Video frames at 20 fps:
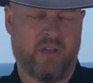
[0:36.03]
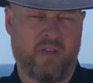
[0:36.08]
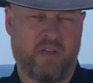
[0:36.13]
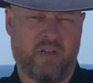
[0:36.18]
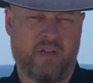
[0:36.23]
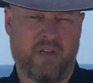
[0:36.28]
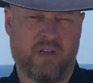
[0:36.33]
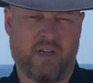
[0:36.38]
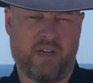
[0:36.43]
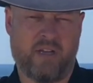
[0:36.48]

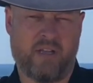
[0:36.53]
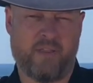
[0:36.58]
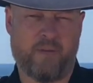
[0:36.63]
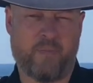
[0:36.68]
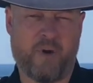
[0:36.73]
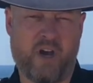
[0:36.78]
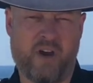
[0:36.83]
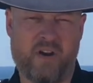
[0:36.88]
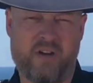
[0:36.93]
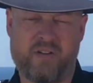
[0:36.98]

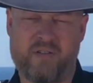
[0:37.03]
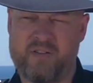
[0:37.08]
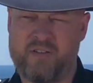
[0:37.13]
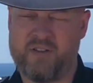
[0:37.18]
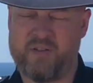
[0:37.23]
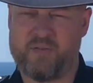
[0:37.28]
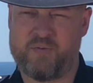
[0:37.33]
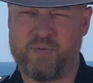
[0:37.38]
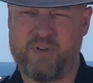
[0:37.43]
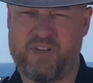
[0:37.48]
The bone
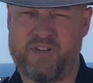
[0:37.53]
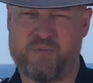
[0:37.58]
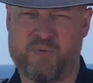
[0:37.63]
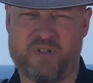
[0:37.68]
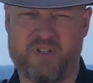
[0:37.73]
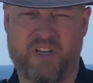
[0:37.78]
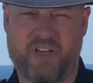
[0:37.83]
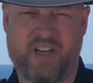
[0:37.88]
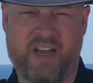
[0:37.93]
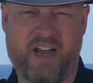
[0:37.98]
that
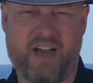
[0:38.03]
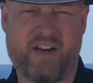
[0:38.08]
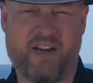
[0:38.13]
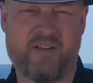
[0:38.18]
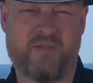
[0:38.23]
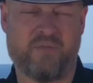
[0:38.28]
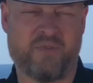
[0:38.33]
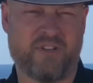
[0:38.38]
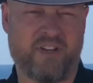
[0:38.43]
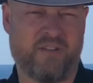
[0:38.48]
was
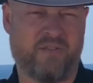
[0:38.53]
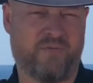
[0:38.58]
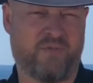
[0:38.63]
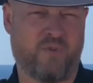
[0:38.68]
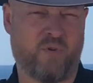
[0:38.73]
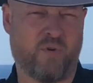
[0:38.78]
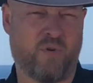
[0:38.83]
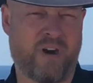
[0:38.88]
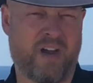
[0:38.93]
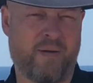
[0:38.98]
located was a
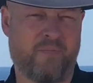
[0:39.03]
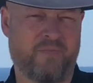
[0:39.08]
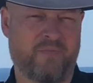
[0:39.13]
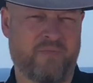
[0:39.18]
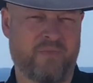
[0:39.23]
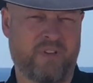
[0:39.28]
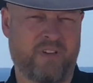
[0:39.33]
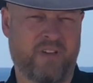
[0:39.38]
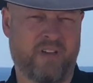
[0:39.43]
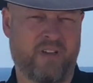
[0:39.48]
forearm,
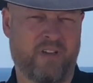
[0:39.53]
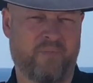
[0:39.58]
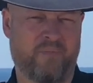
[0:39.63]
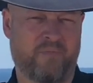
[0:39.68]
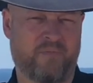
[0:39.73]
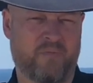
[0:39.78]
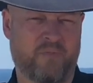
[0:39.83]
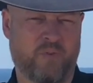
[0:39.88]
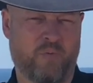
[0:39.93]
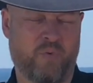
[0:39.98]

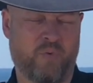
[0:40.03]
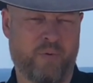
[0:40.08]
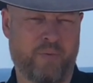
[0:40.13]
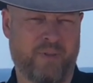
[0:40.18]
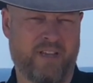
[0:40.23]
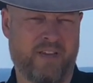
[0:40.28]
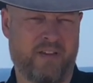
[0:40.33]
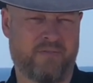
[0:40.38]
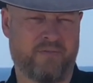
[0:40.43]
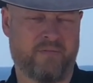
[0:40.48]
we
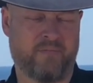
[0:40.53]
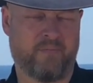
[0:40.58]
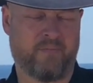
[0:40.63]
believe.